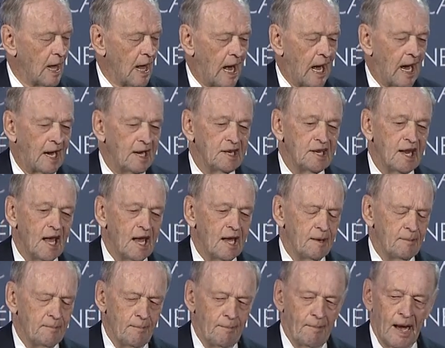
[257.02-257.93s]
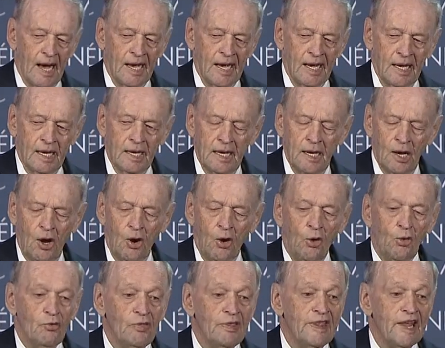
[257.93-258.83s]
I named my
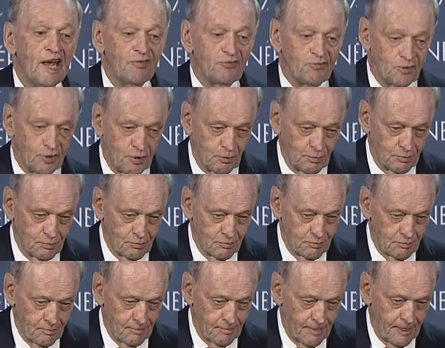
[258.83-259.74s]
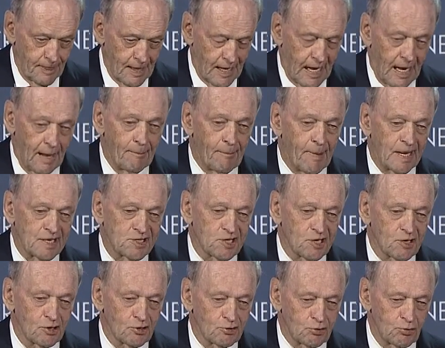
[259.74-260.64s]
own nephew
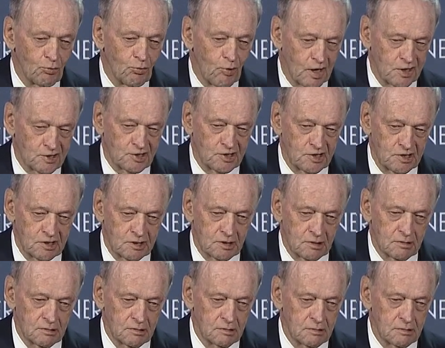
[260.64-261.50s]
ambassador to Washington.